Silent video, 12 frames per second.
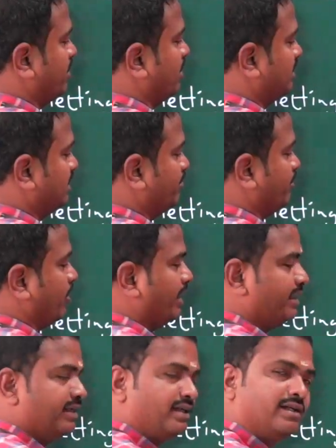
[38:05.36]
on the
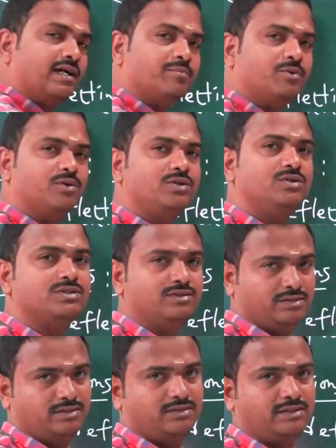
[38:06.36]
pointer or produced
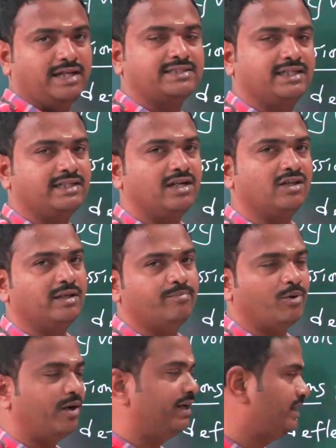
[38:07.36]
exerted on the
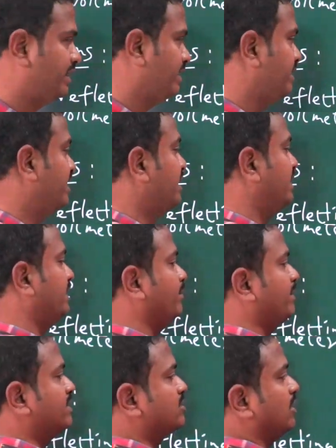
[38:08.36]
pointer
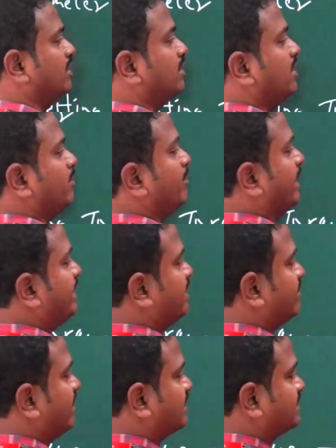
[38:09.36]
depends on
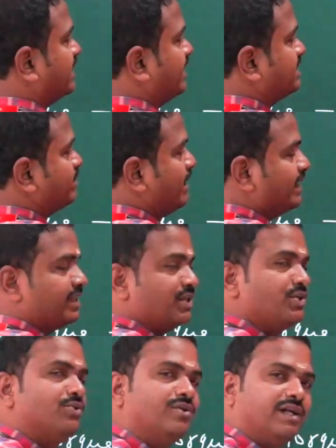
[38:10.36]
magnetic flux lines
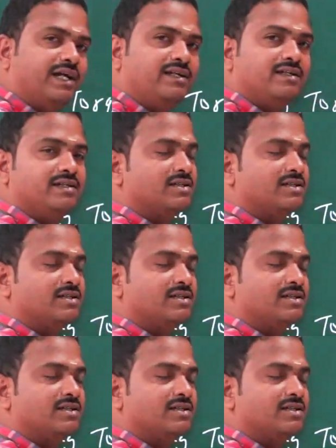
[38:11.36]
magnitude, right?